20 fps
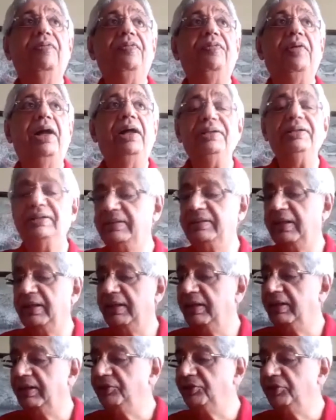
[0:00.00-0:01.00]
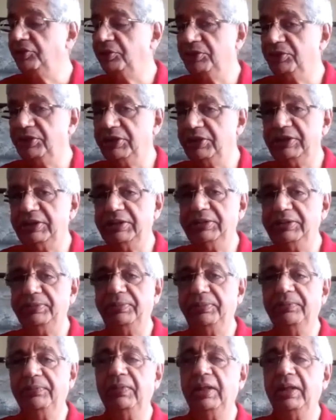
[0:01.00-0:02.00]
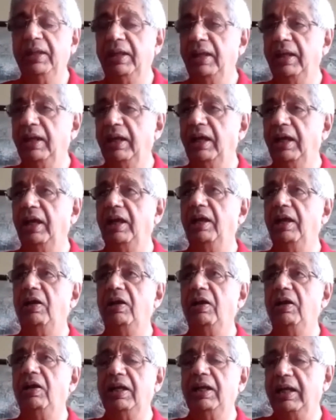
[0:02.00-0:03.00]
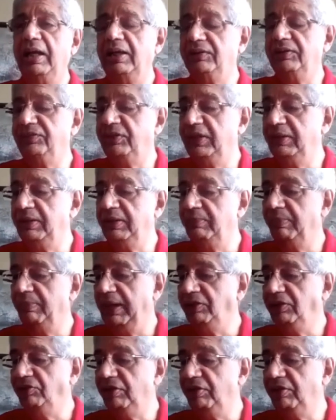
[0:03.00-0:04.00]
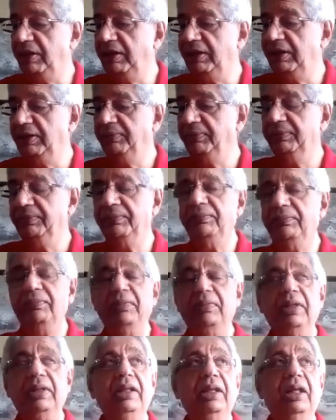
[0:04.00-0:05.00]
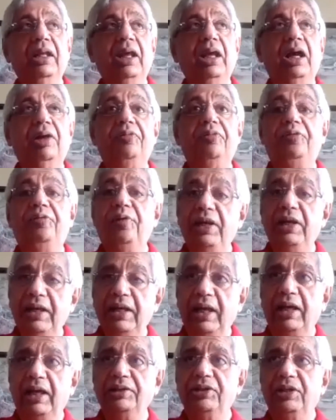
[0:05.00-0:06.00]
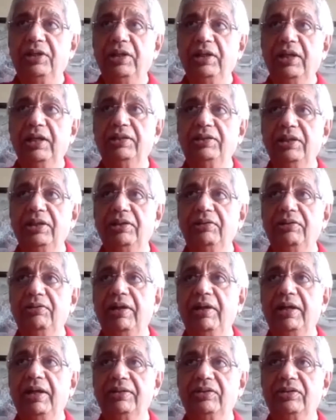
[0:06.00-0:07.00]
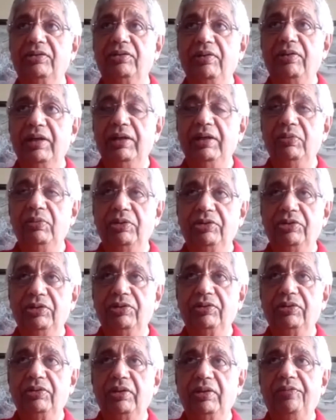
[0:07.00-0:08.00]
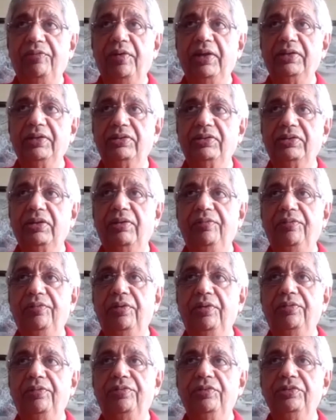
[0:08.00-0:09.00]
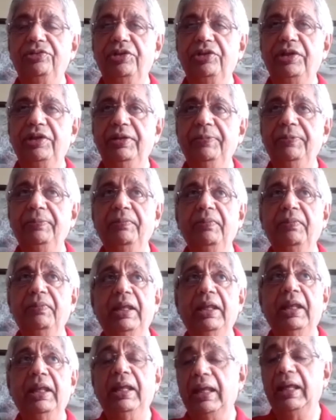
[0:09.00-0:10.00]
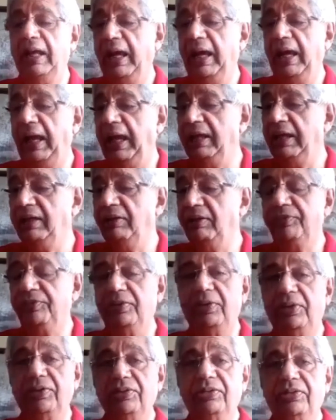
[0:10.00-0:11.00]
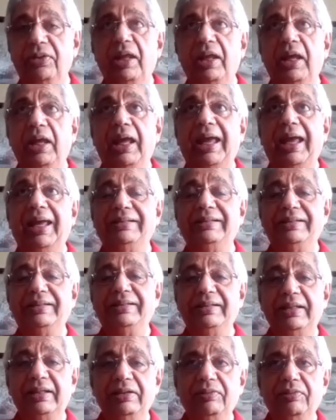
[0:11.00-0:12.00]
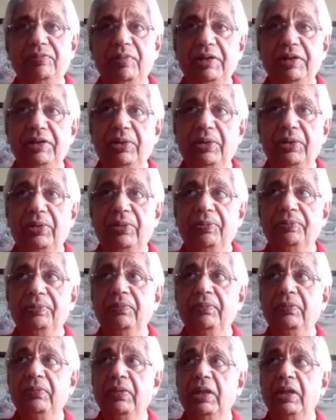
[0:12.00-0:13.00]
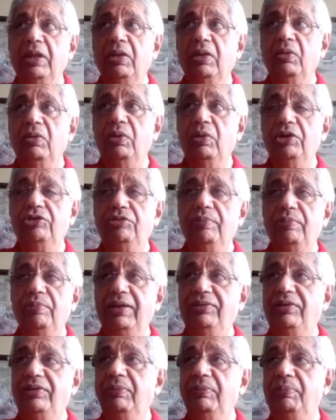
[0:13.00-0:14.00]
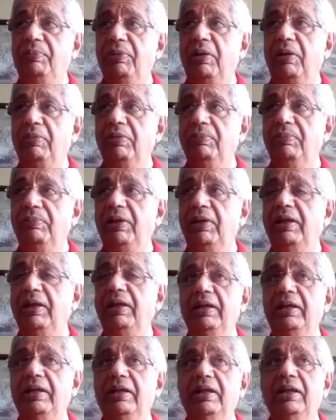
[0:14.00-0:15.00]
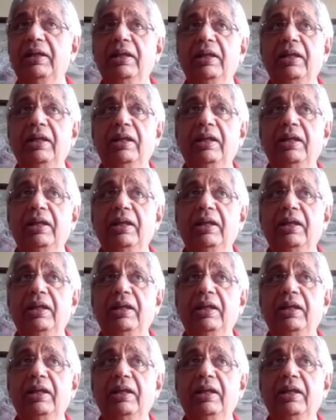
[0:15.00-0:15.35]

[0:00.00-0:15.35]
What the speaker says: faster shooting, a longer lasting battery, a fully articulated rear screen, which is the first for Fuji, and of course, excellent video, which makes it probably